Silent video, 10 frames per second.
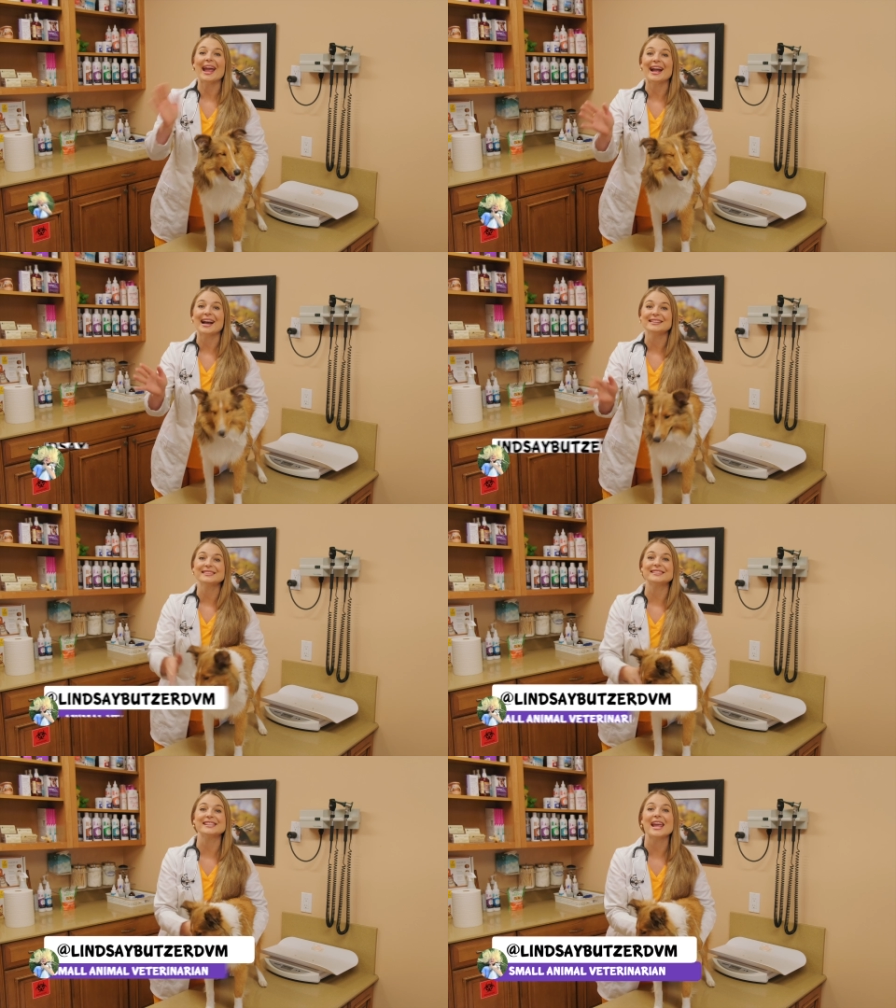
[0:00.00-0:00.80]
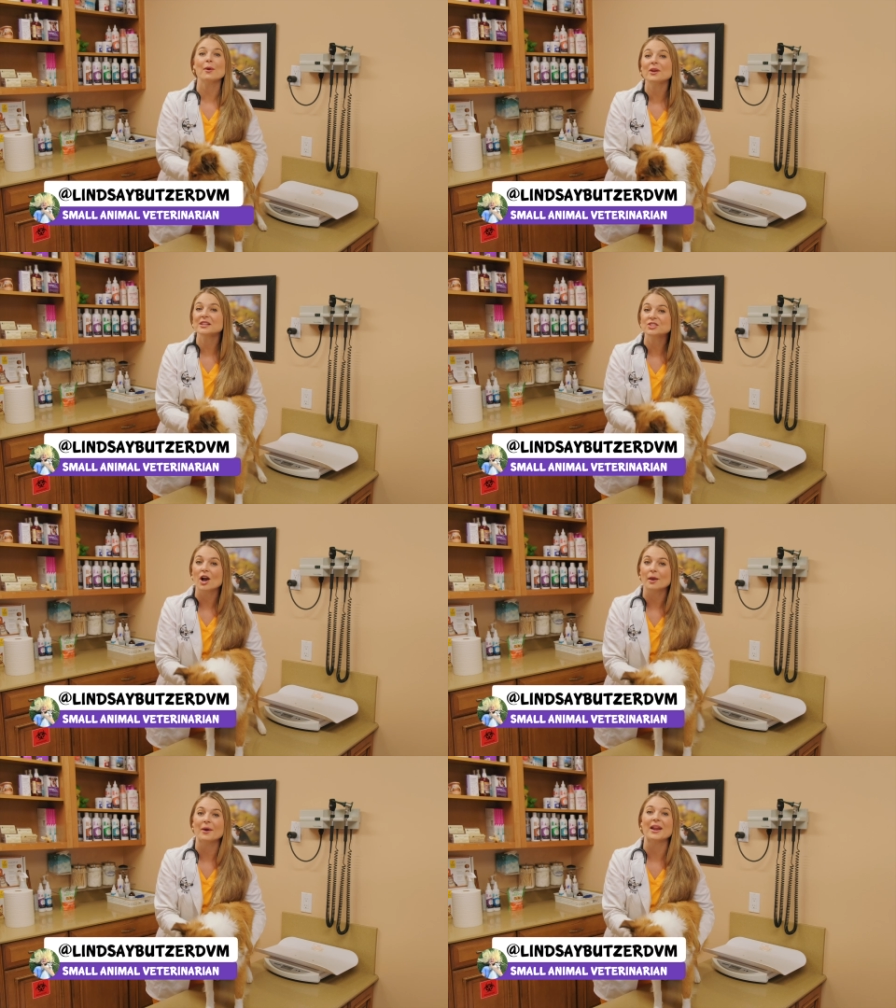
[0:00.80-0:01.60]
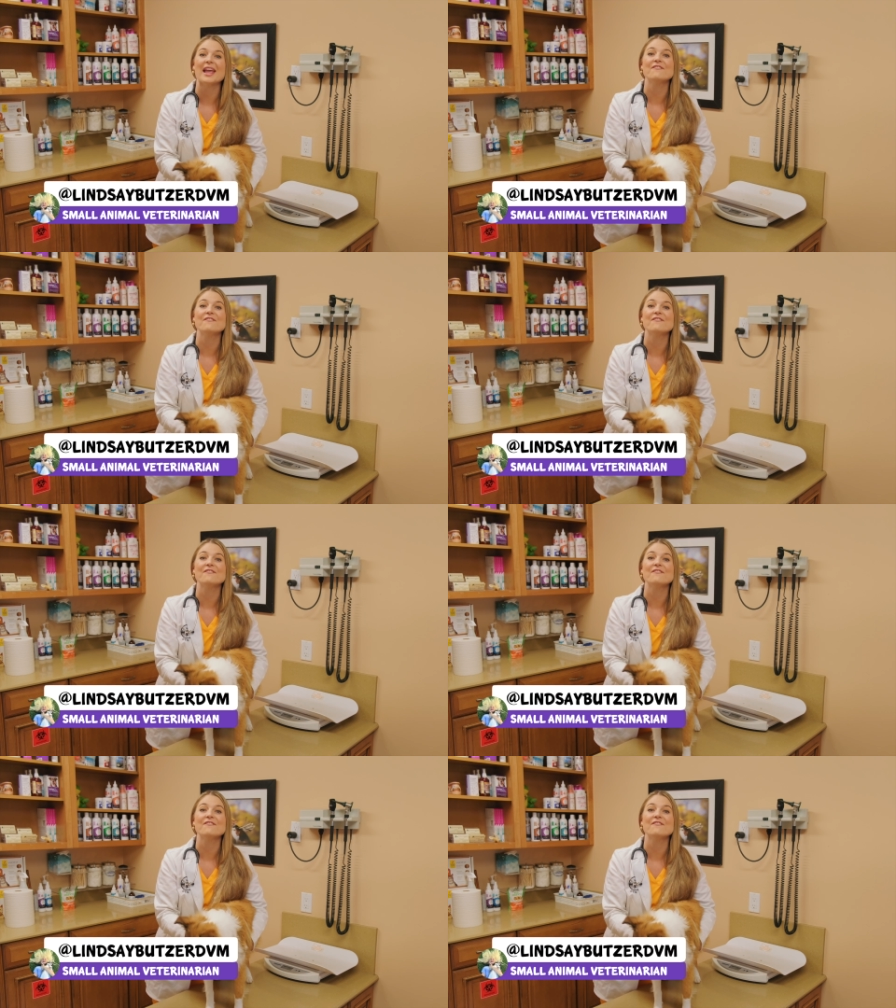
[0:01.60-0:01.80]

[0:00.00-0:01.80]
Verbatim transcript: guys, today we're gonna talk about a